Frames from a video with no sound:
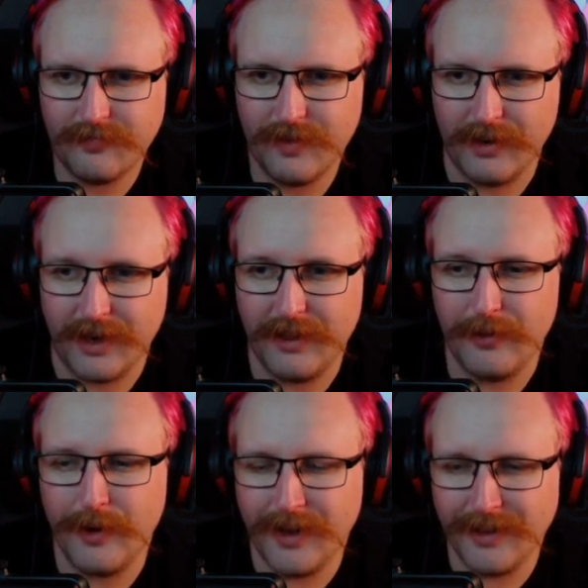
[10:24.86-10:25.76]
Okay, the
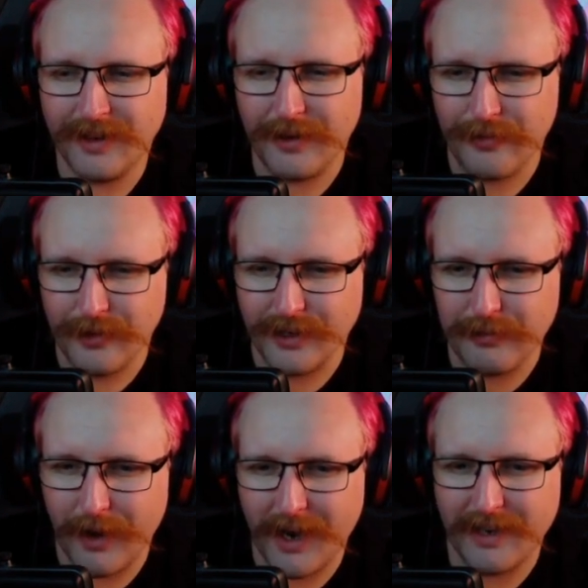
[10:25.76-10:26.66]
one that I really
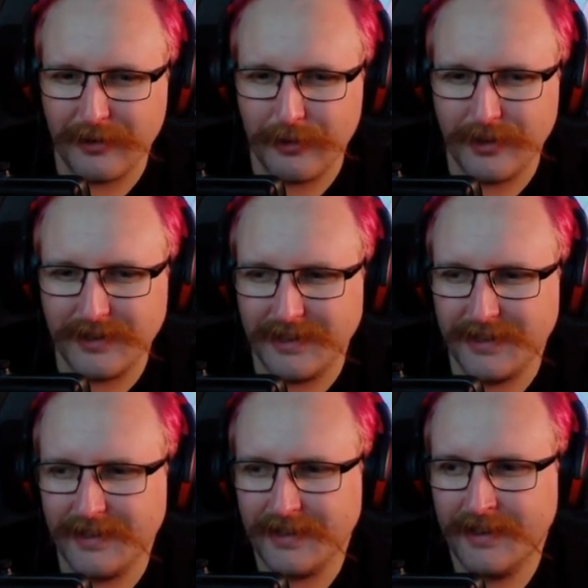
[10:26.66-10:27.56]
badly
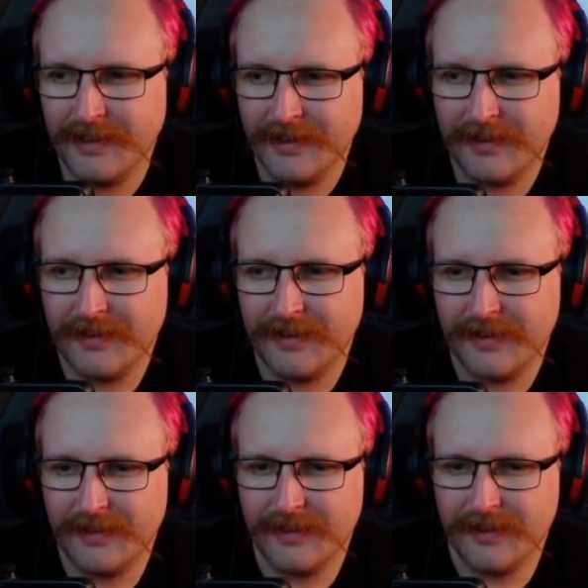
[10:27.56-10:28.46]
wanted,
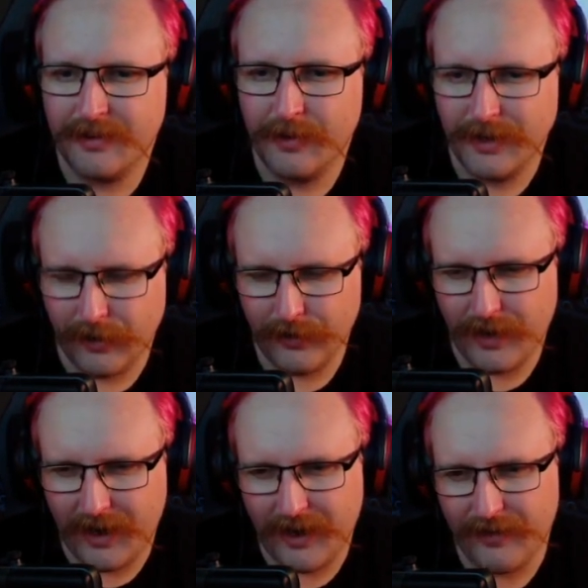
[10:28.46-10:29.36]
we don't
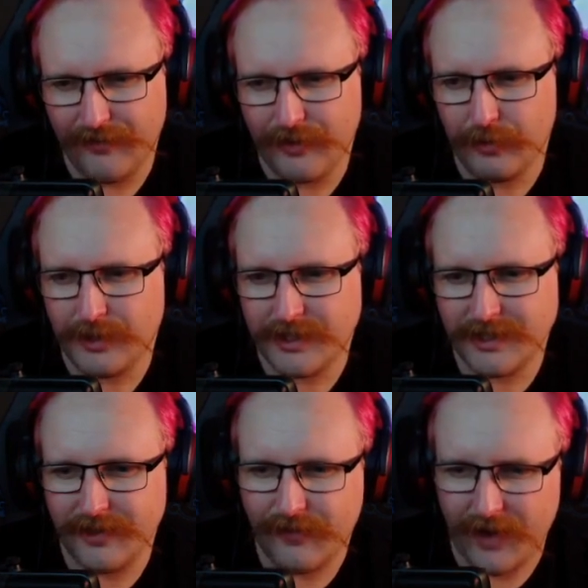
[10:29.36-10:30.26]
have, which is
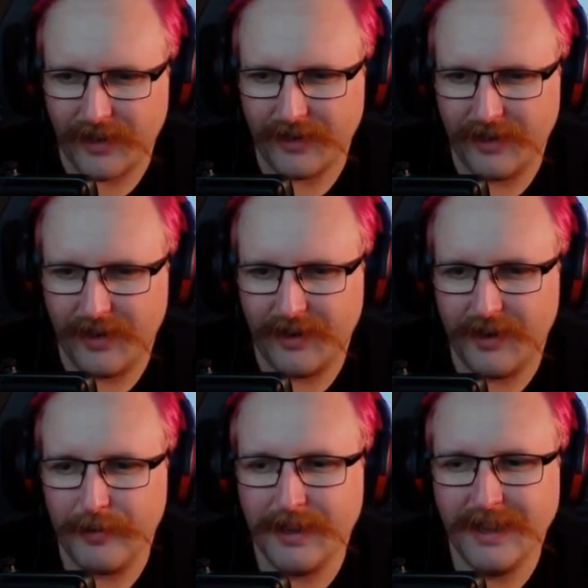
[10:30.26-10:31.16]
the Frankenline. And
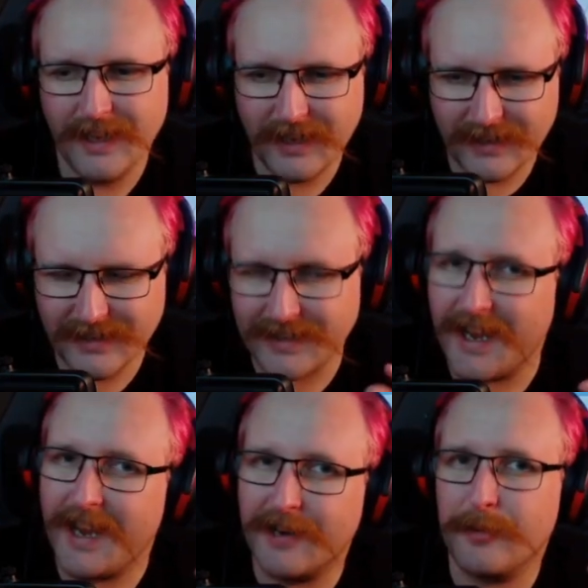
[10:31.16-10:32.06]
I'm a little
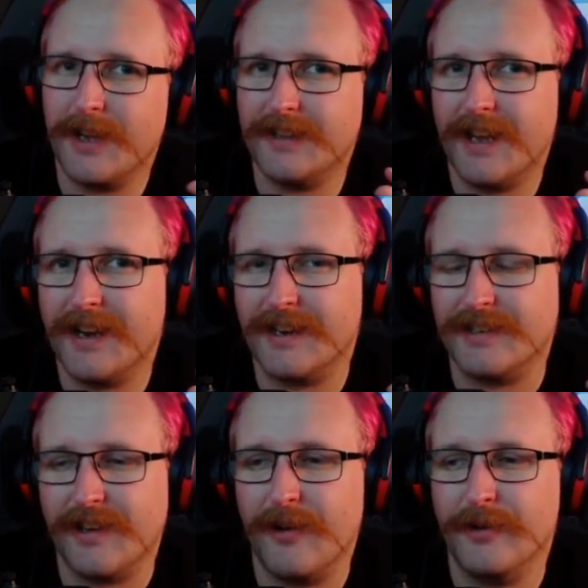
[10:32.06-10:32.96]
sad about that
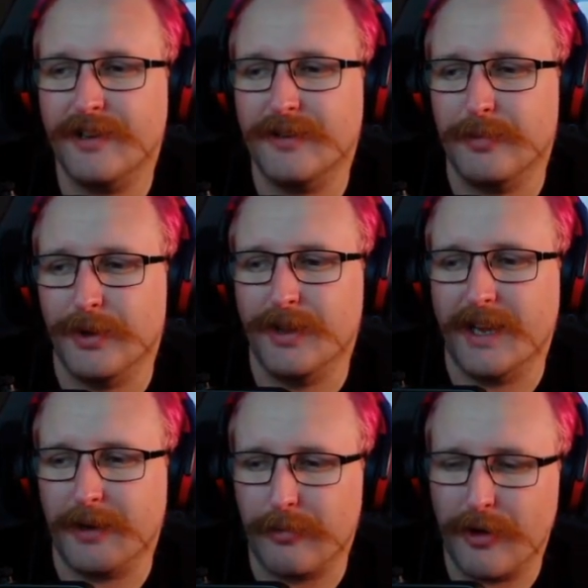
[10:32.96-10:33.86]
because I wanted to build
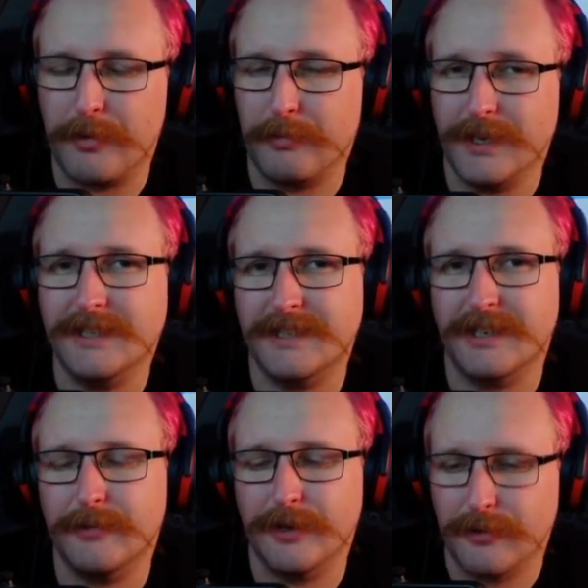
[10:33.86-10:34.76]
like a proper big
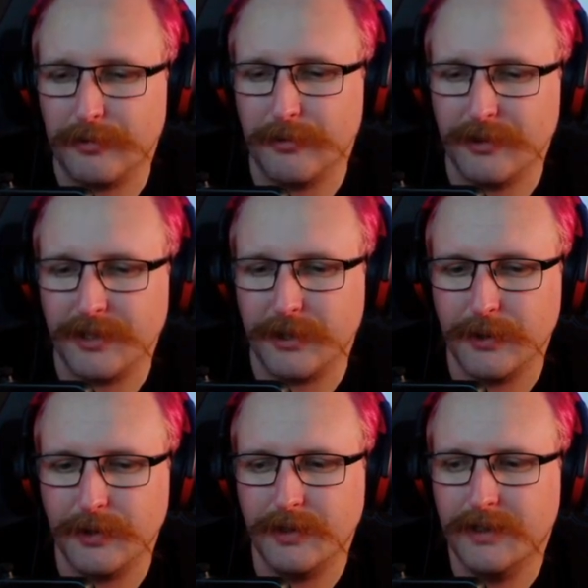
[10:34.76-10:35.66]
cinema. It would have been really
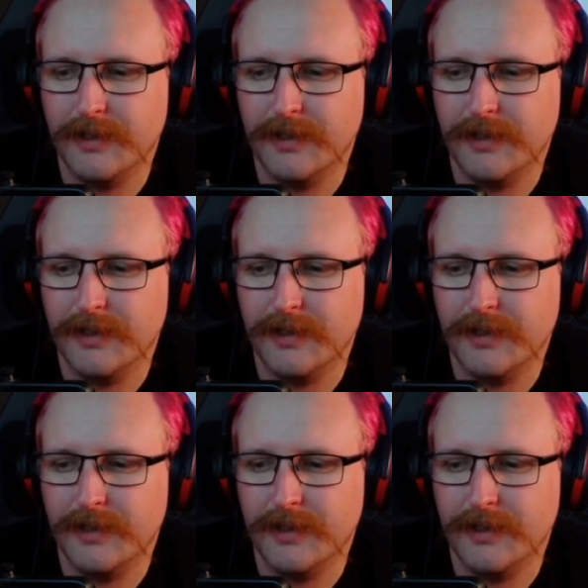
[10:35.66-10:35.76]
cool.